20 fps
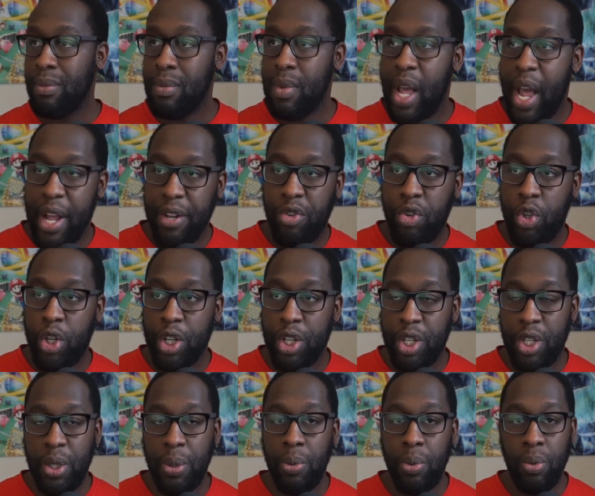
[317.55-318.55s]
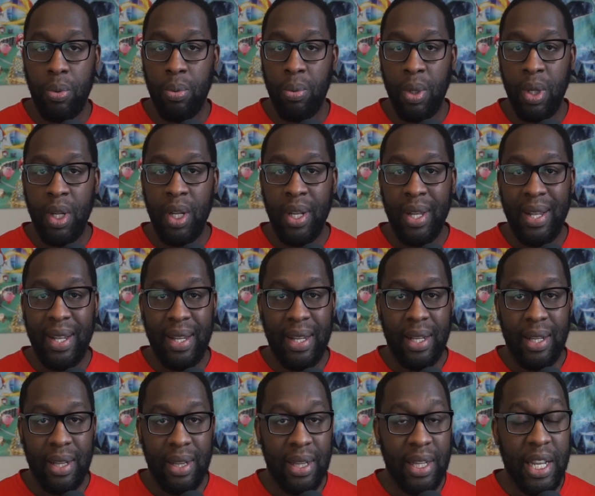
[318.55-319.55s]
It's just to
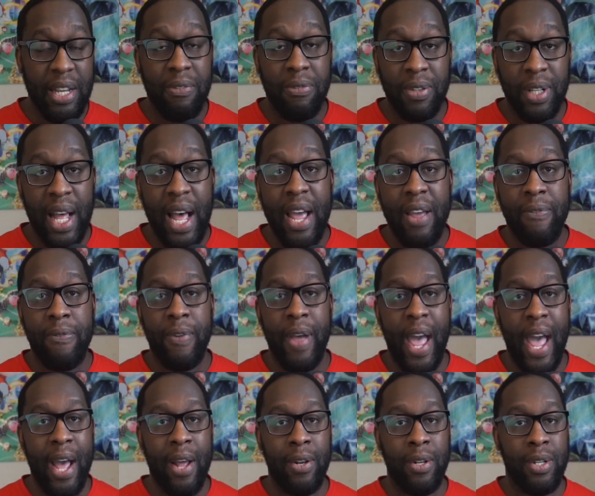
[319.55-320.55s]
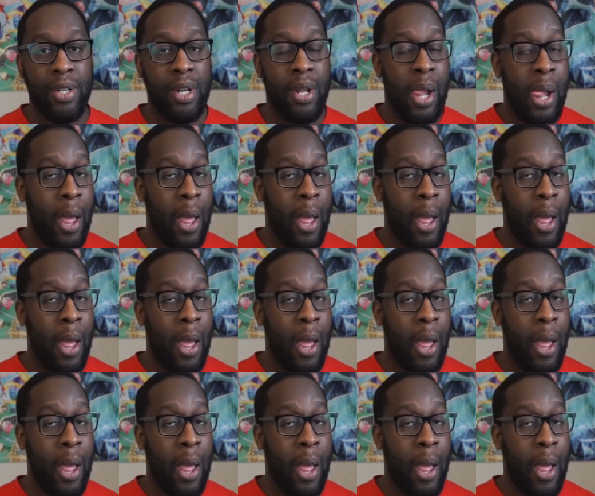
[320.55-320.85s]
live life and